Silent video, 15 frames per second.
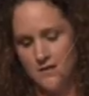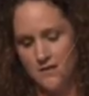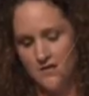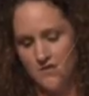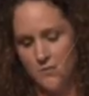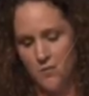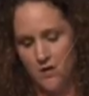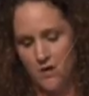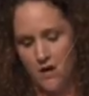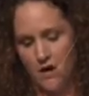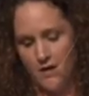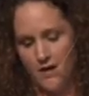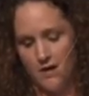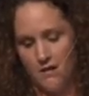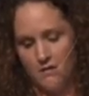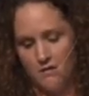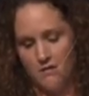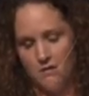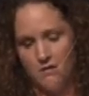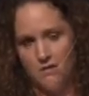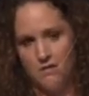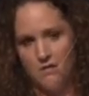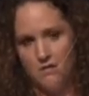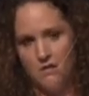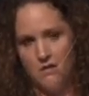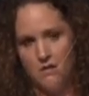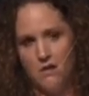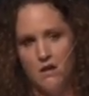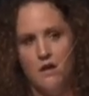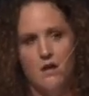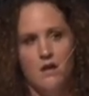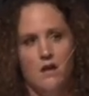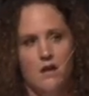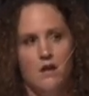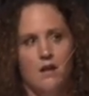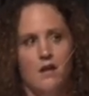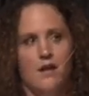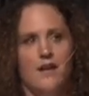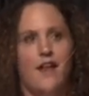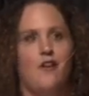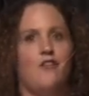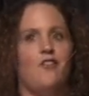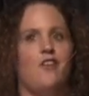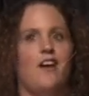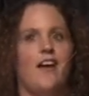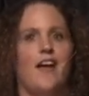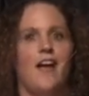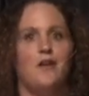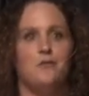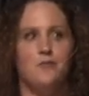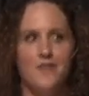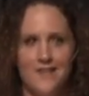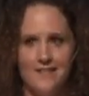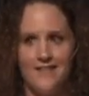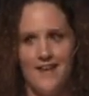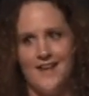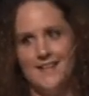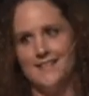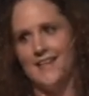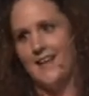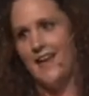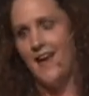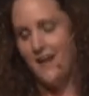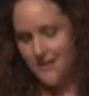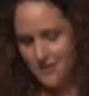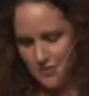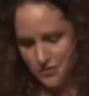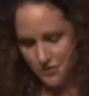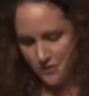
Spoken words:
a sense of belonging. Now, I realize I can't